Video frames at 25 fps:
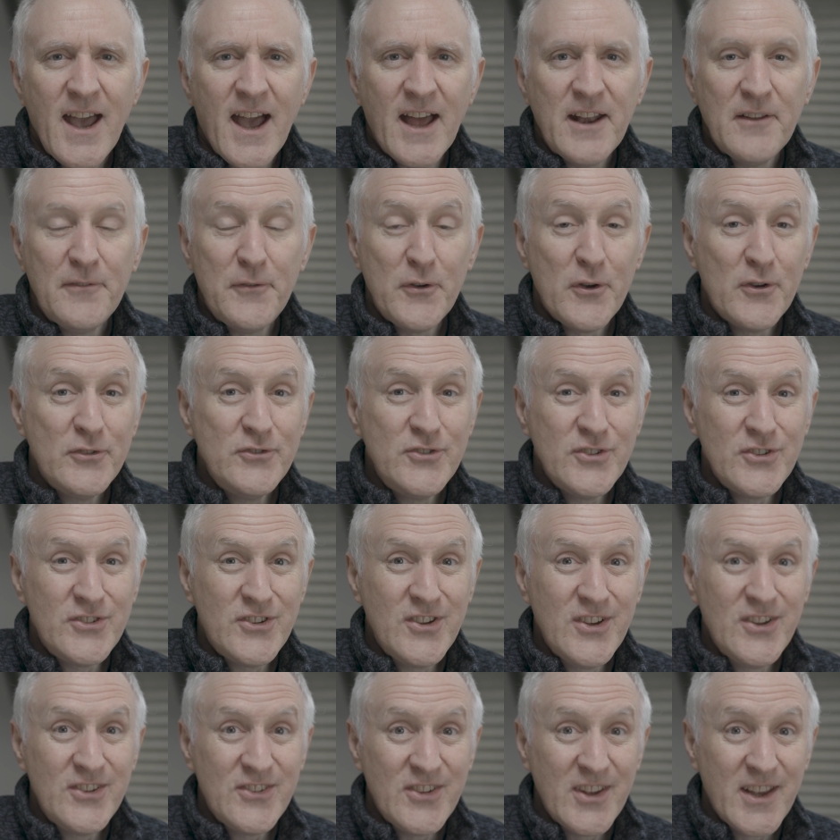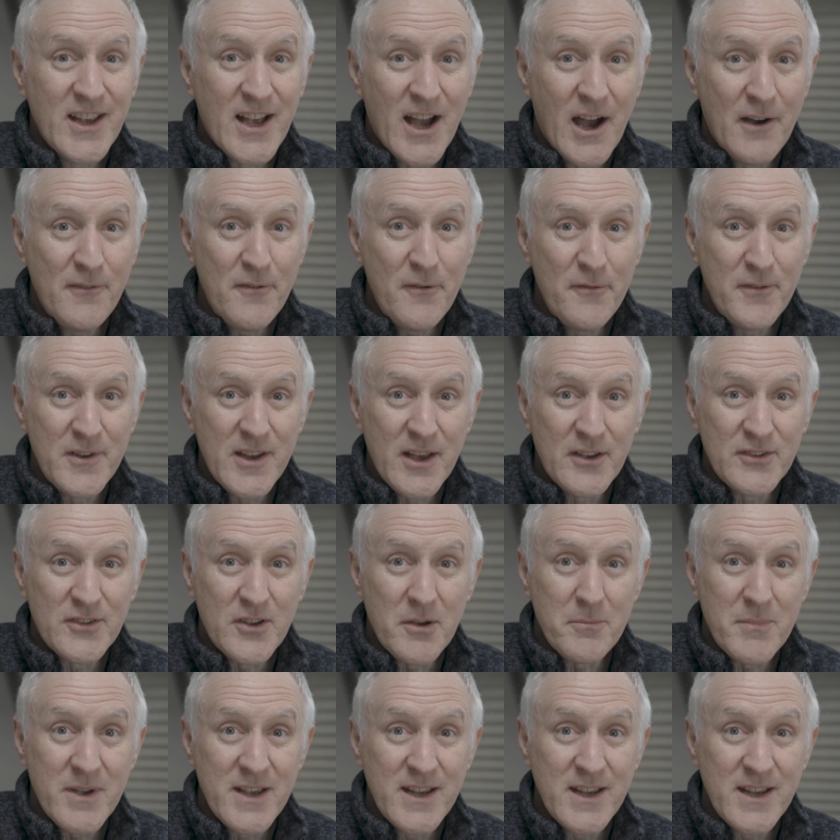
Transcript: and if you're interested in seeing other videos I